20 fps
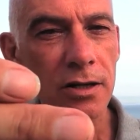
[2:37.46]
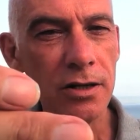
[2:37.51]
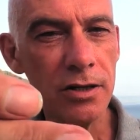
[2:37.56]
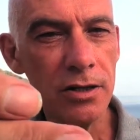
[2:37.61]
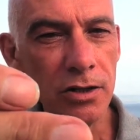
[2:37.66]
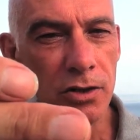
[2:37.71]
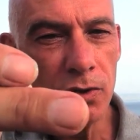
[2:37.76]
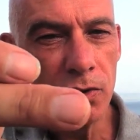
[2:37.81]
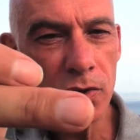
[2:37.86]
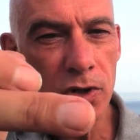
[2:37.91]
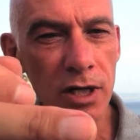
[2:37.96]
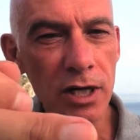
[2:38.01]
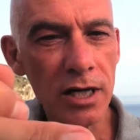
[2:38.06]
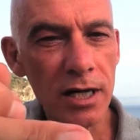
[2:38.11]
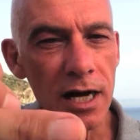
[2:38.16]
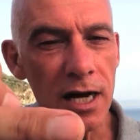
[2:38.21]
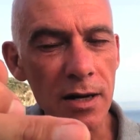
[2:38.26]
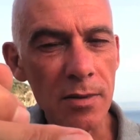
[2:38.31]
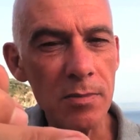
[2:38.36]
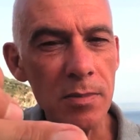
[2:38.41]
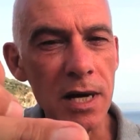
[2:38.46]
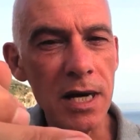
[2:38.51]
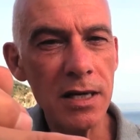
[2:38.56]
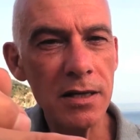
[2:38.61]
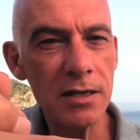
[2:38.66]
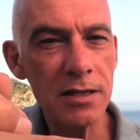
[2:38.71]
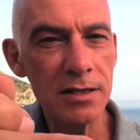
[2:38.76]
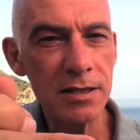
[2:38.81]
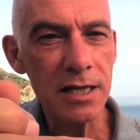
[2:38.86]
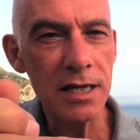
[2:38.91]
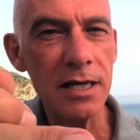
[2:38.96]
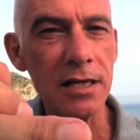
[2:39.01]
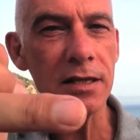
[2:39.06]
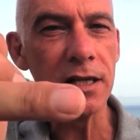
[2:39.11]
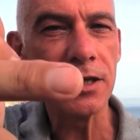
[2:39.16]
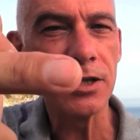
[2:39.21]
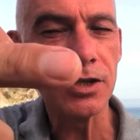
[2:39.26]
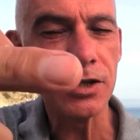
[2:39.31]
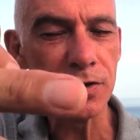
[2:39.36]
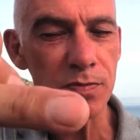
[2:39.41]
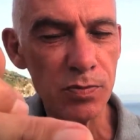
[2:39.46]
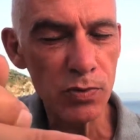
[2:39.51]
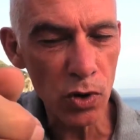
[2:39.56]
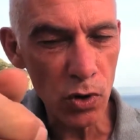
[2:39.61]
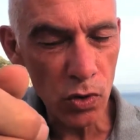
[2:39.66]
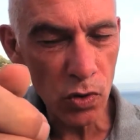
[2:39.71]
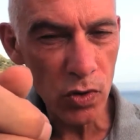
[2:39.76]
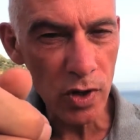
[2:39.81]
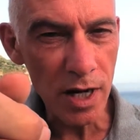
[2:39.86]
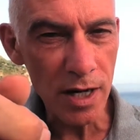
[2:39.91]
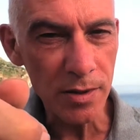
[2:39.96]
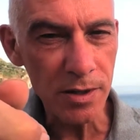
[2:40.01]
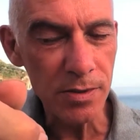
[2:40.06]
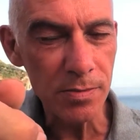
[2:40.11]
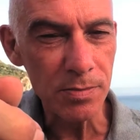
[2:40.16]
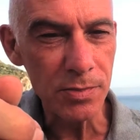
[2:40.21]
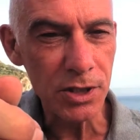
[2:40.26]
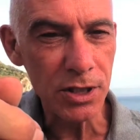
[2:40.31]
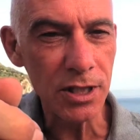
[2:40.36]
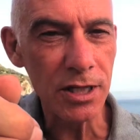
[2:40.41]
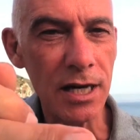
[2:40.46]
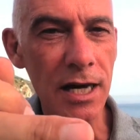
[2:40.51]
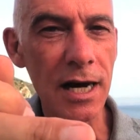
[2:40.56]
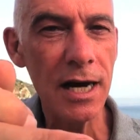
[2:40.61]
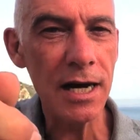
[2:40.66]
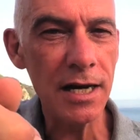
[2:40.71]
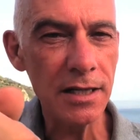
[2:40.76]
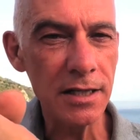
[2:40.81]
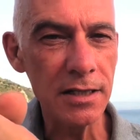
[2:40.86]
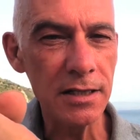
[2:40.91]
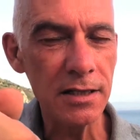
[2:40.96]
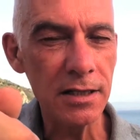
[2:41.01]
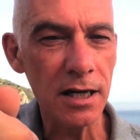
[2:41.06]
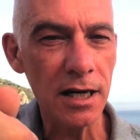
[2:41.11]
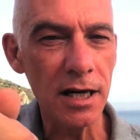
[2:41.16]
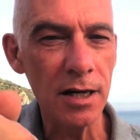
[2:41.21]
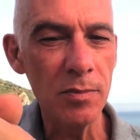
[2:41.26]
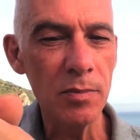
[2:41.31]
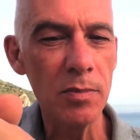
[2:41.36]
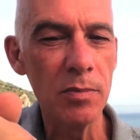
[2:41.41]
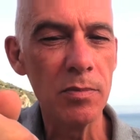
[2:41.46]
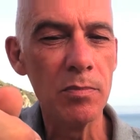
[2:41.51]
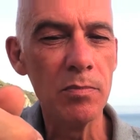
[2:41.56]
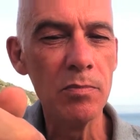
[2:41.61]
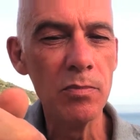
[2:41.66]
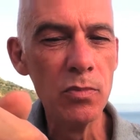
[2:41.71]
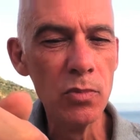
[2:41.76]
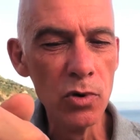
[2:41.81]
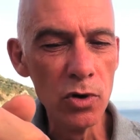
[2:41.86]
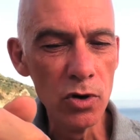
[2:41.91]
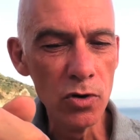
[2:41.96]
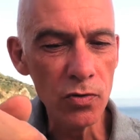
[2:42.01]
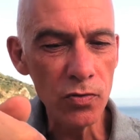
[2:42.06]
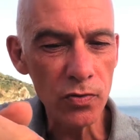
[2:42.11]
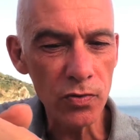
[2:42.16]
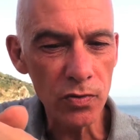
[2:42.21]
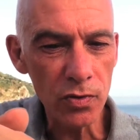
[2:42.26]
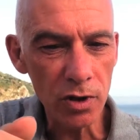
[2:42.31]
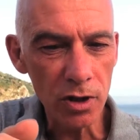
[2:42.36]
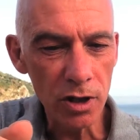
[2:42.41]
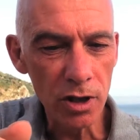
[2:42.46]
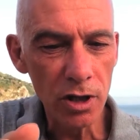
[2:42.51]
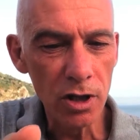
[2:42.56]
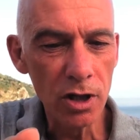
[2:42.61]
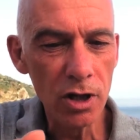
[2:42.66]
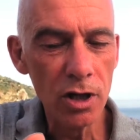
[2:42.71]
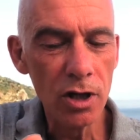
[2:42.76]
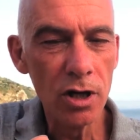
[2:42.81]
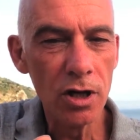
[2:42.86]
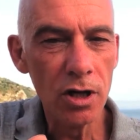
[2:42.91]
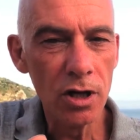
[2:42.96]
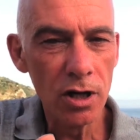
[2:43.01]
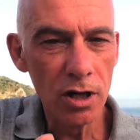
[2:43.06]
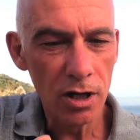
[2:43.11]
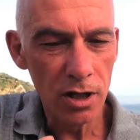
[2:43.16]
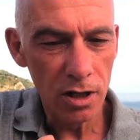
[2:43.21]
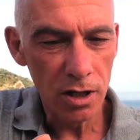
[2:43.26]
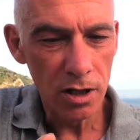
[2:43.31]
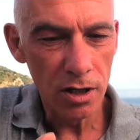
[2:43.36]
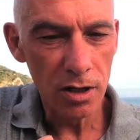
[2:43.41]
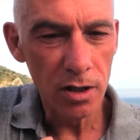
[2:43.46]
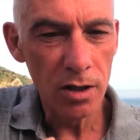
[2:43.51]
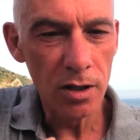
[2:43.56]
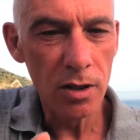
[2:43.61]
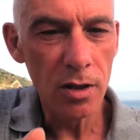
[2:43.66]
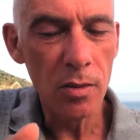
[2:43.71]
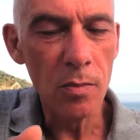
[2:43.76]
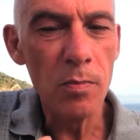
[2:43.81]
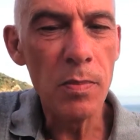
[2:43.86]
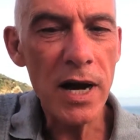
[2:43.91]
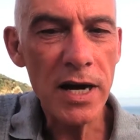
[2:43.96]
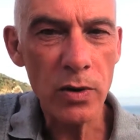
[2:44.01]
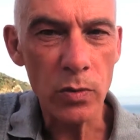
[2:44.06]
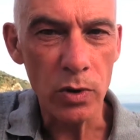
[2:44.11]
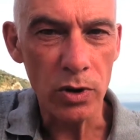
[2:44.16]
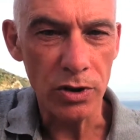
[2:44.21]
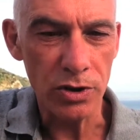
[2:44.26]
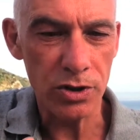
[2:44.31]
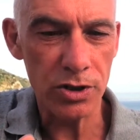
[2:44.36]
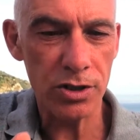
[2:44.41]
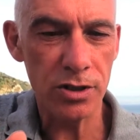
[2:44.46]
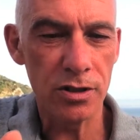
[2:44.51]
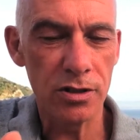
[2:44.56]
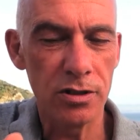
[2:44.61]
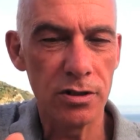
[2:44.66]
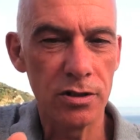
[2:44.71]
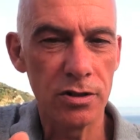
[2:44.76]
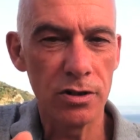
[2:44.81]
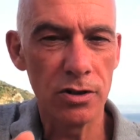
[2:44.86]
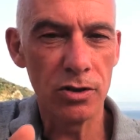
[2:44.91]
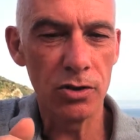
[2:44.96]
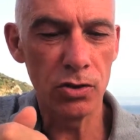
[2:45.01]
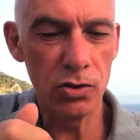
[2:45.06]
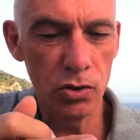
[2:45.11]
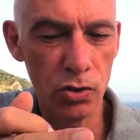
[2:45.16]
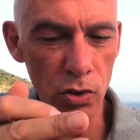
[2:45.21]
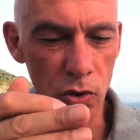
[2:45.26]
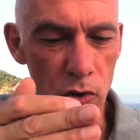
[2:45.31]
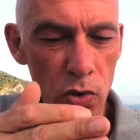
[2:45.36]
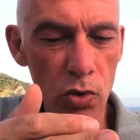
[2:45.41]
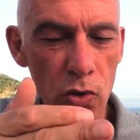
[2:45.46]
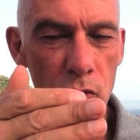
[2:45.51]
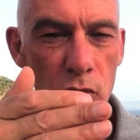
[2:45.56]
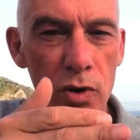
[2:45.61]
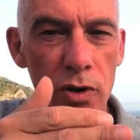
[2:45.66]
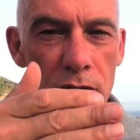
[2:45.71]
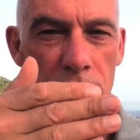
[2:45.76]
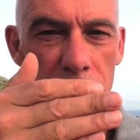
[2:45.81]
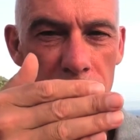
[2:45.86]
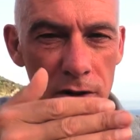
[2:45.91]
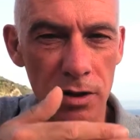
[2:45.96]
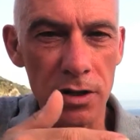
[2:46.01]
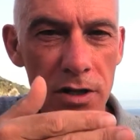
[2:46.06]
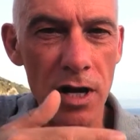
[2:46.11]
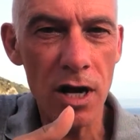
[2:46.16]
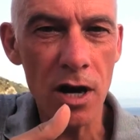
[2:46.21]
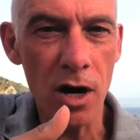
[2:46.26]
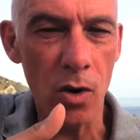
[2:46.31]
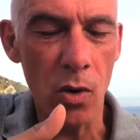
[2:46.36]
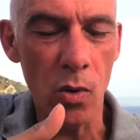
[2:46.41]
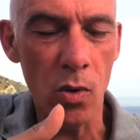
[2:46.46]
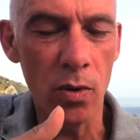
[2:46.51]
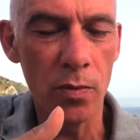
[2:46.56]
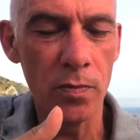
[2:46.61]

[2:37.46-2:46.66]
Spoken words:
you can make the thing that is programmed ahead in time move backwards to the now.